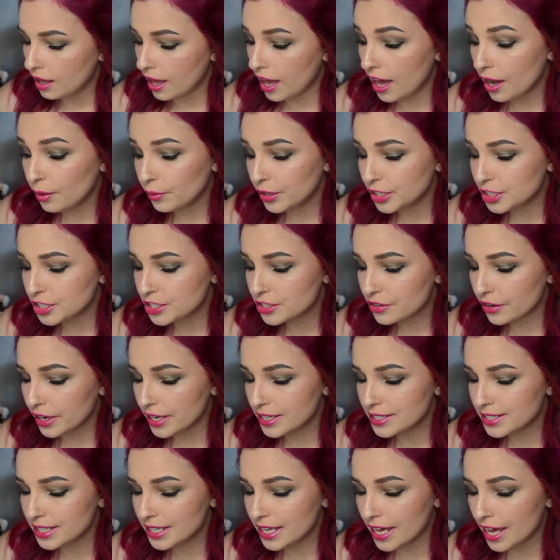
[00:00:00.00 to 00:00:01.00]
Are we just
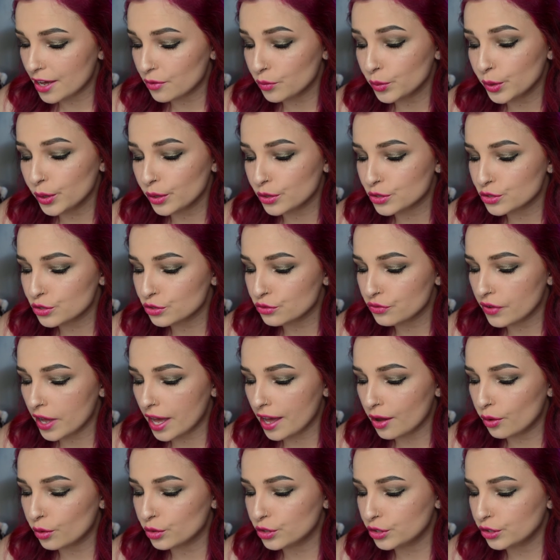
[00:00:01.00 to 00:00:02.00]
crazy? Have we gone too
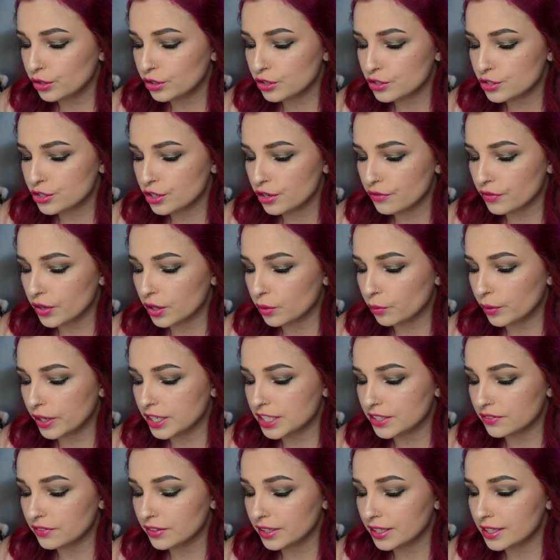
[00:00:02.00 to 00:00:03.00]
far? Or do you deserve it? We
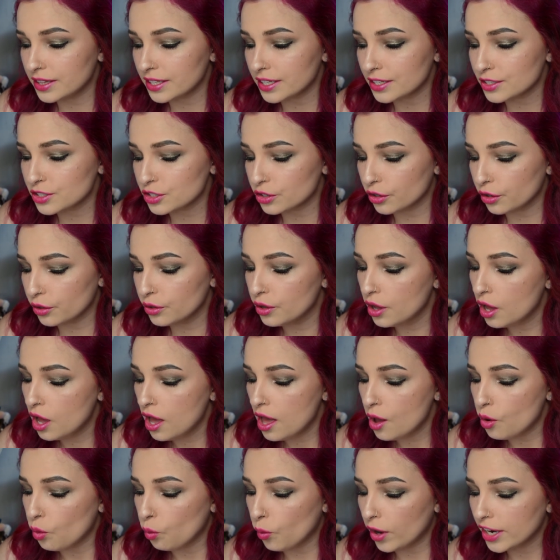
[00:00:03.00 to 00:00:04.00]
definitely think so.
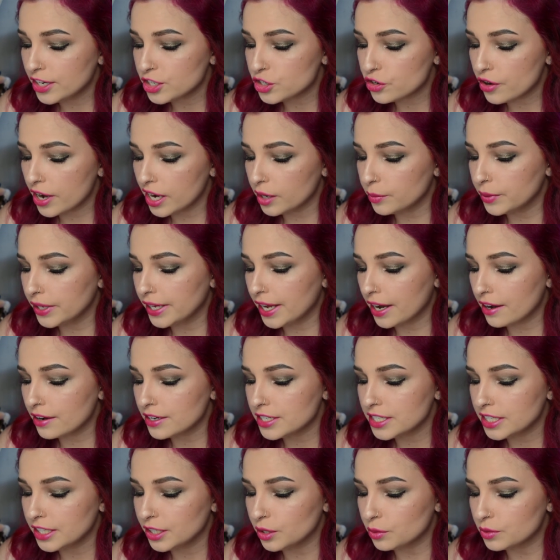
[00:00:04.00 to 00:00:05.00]
One try and we
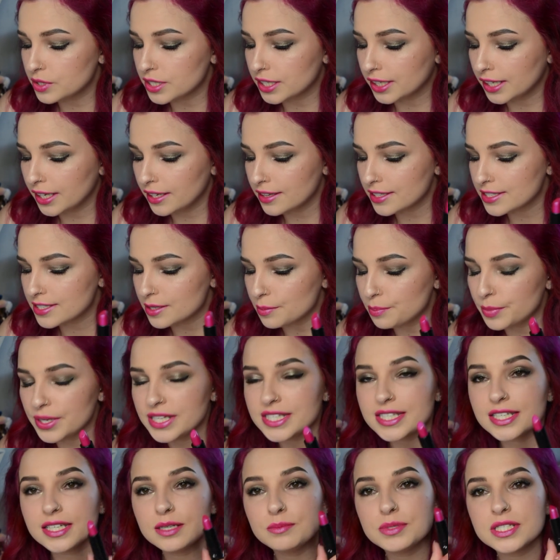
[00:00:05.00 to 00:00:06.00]
guarantee you'll declare this the
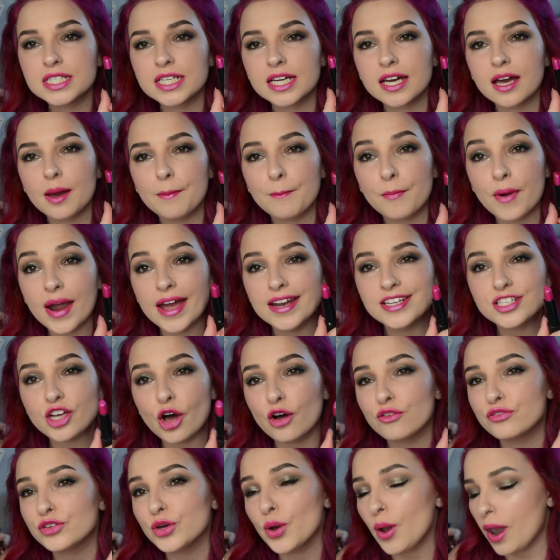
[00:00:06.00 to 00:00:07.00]
best lipstick brand
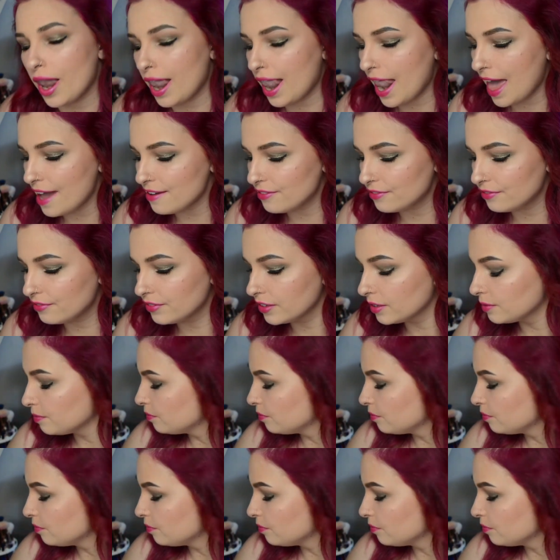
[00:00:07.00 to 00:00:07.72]
of your life.